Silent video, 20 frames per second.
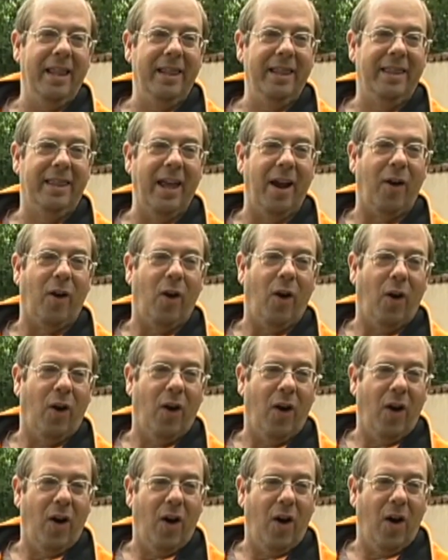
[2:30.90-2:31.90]
There are
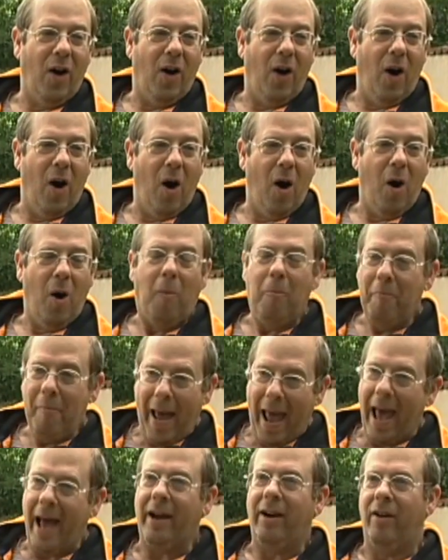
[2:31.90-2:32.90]
all
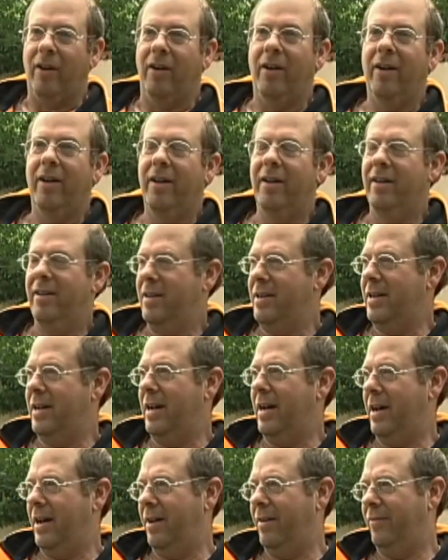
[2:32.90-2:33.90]
manner
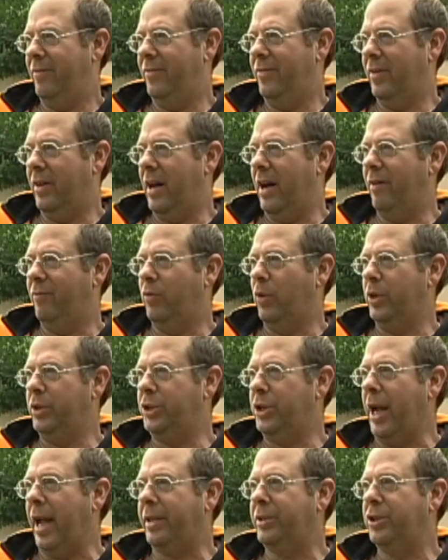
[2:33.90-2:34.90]
of
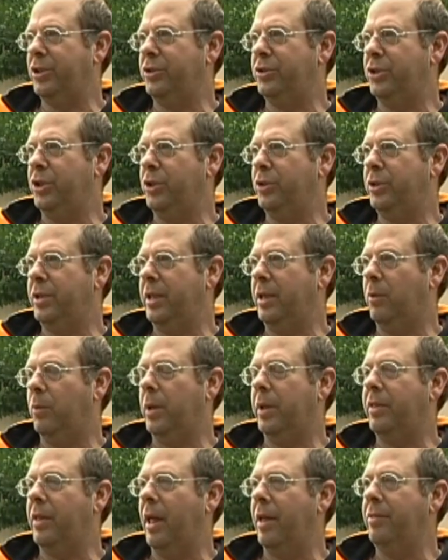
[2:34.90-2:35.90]
rejections you deal
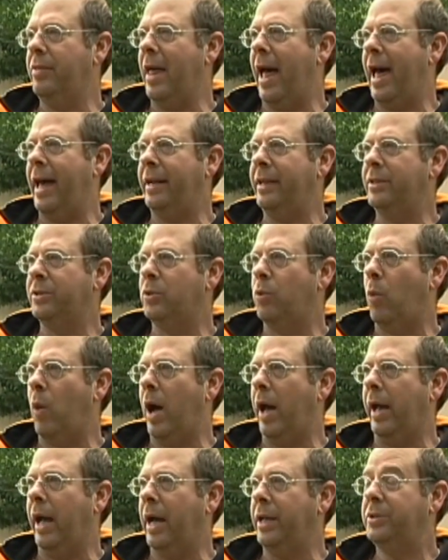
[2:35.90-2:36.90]
with, and that is
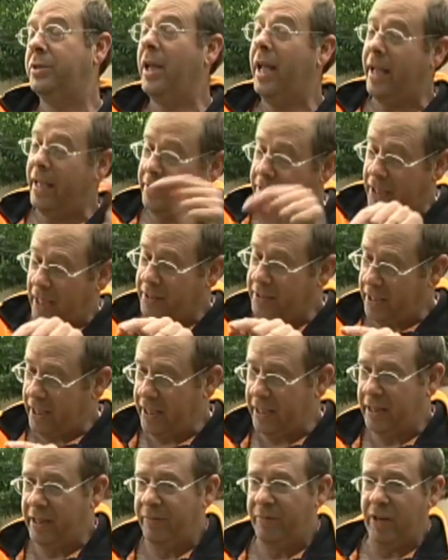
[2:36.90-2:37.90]
why I say, as I
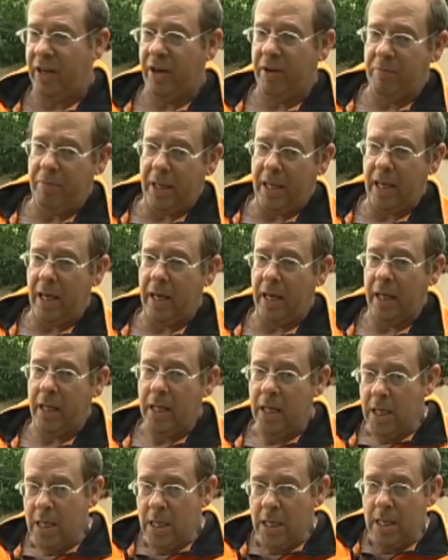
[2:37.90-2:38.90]
said at the very beginning,
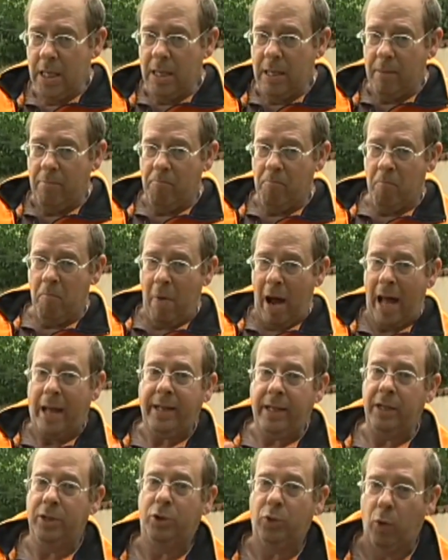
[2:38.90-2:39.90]
my
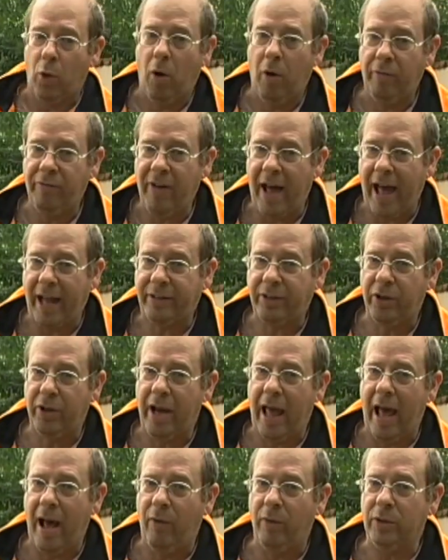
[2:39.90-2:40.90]
control factor
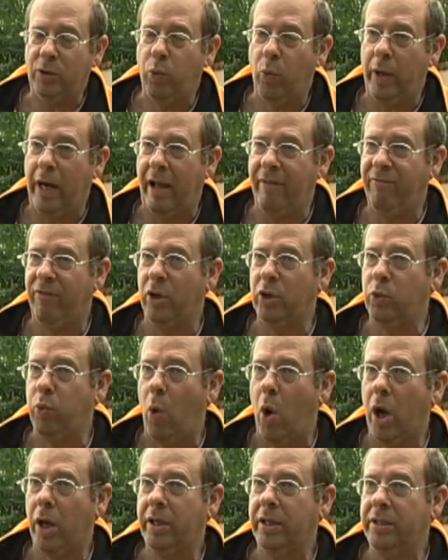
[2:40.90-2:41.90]
now is when I first
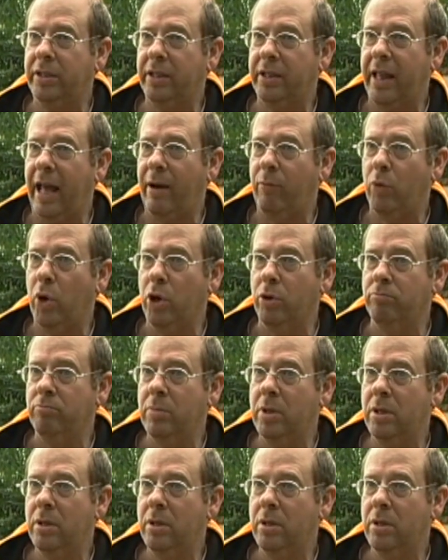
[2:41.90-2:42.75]
walk into that room.